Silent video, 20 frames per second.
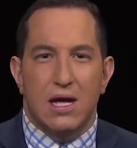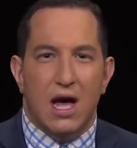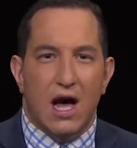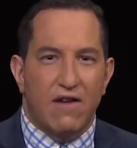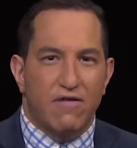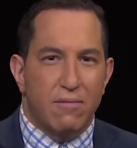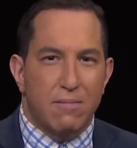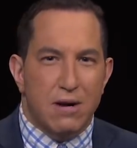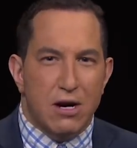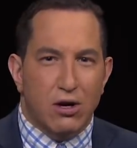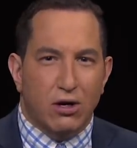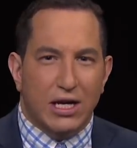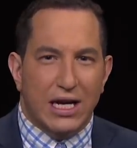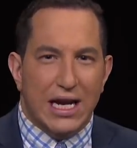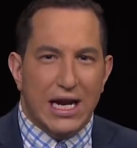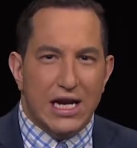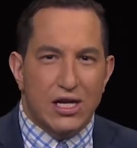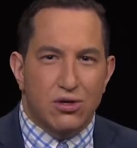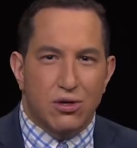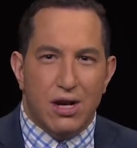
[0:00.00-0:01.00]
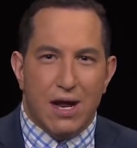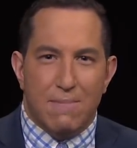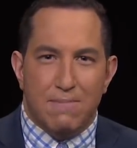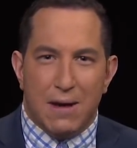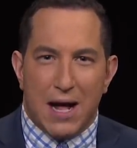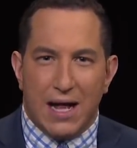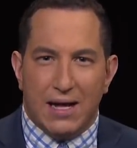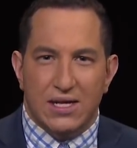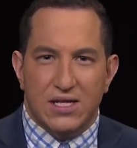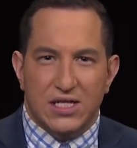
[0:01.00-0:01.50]
of American internet
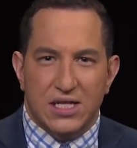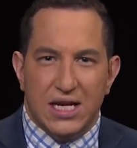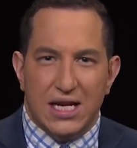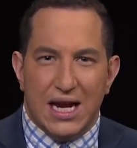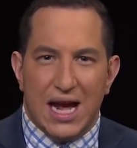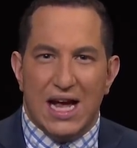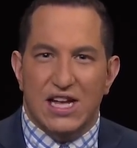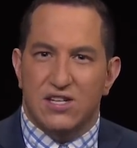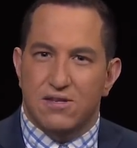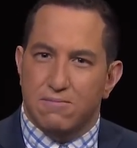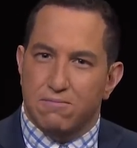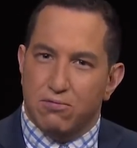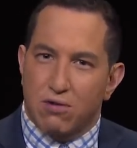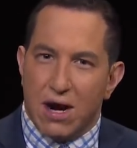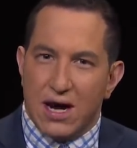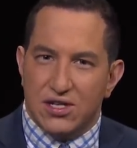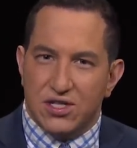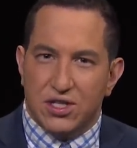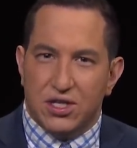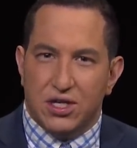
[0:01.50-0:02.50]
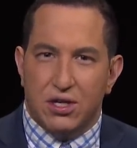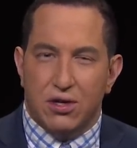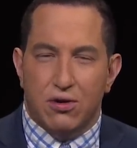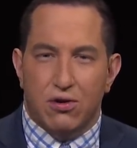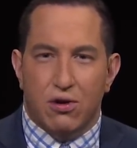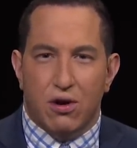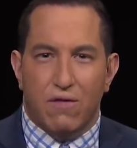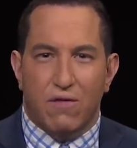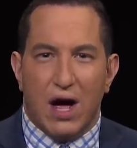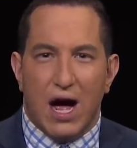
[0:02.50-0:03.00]
policy as a
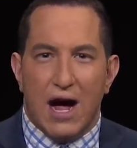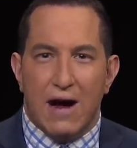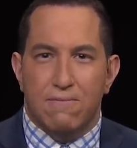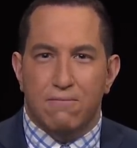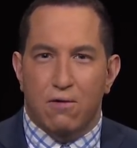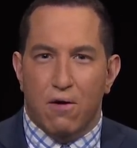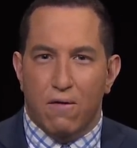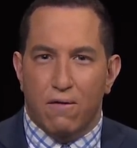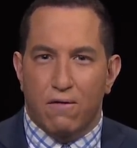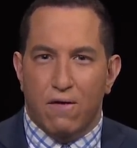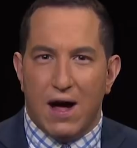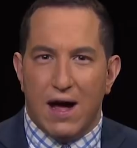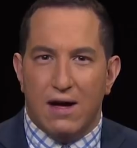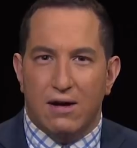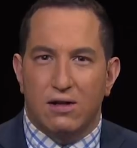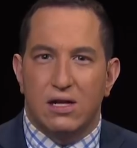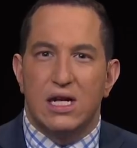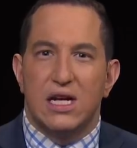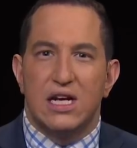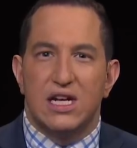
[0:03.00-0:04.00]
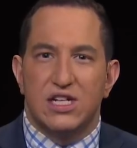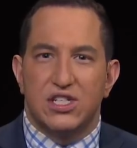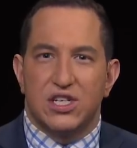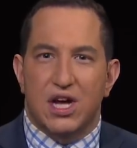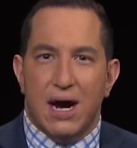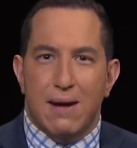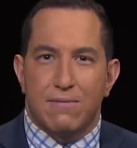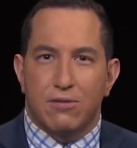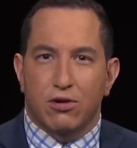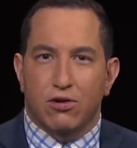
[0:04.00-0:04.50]
prosecutor of high-profile
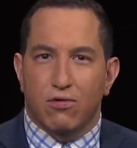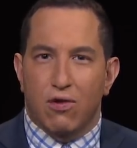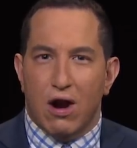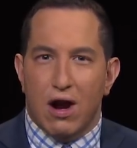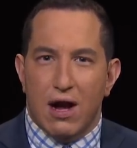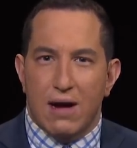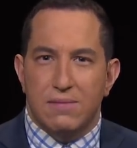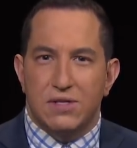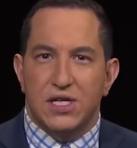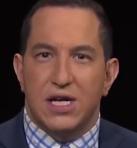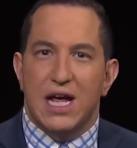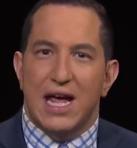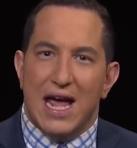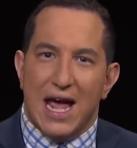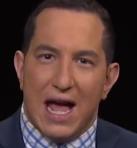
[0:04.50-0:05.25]
cyber crimes,